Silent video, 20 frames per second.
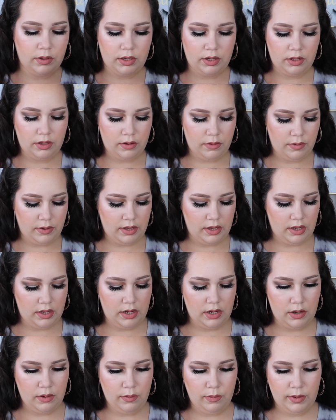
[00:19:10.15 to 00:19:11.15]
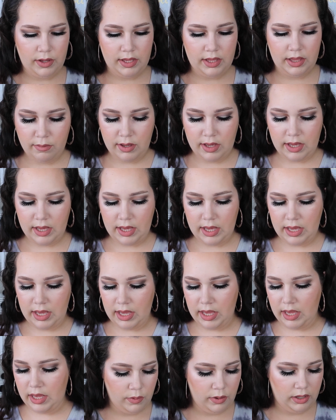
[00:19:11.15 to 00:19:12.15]
gonna go in with
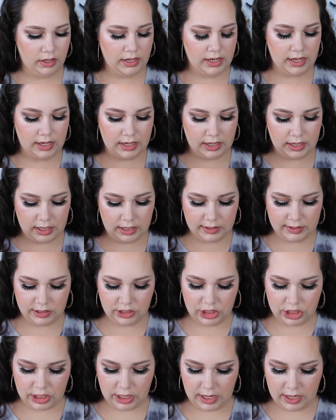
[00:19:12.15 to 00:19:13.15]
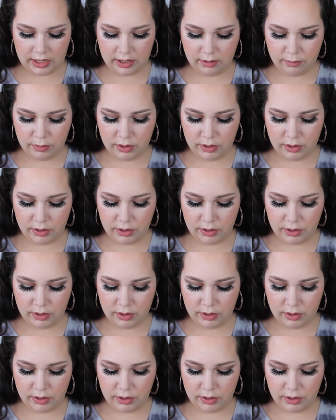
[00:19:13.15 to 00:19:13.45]
my Real Techniques shading